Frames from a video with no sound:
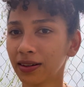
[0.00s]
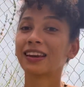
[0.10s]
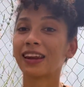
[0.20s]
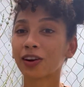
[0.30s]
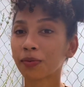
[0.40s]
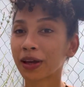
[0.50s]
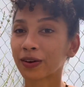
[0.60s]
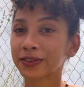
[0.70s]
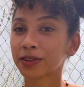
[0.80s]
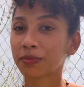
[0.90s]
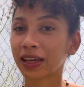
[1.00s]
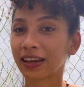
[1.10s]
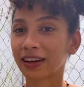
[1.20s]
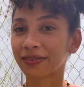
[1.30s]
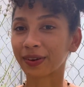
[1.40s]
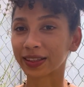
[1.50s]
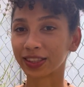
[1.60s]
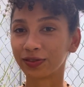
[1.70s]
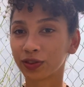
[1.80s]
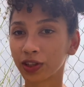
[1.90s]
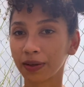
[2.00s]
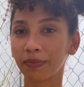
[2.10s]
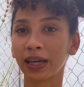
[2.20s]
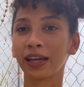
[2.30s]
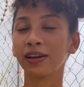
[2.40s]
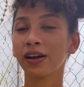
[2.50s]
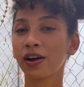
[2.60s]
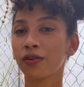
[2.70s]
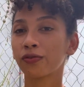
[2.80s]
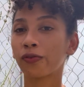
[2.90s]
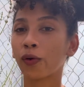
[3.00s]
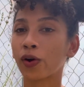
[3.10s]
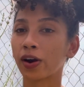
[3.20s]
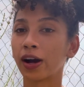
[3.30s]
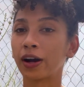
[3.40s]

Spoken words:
Nettle may also be an effective treatment for